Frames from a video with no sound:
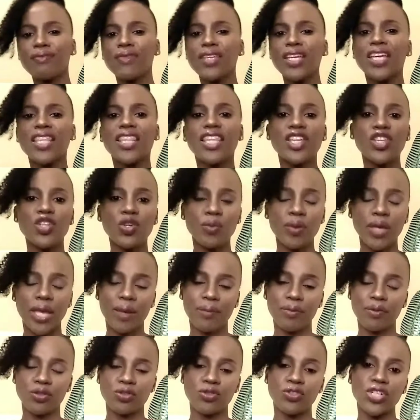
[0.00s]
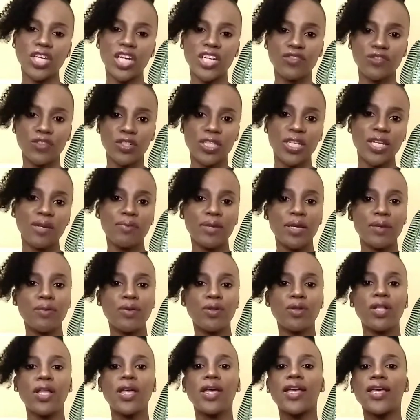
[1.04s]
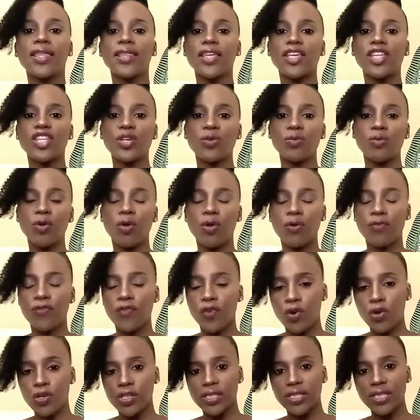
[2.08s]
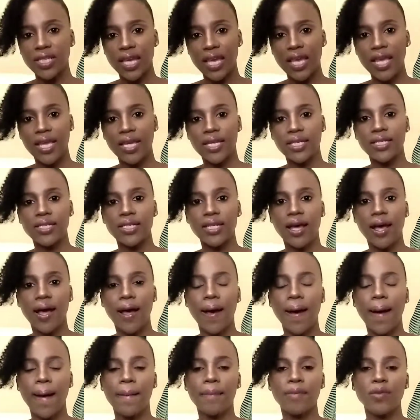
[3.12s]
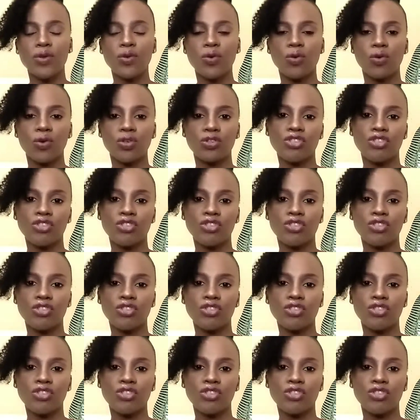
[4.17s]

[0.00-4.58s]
and then you'll be able to charge for 10 people. Then you will of course add your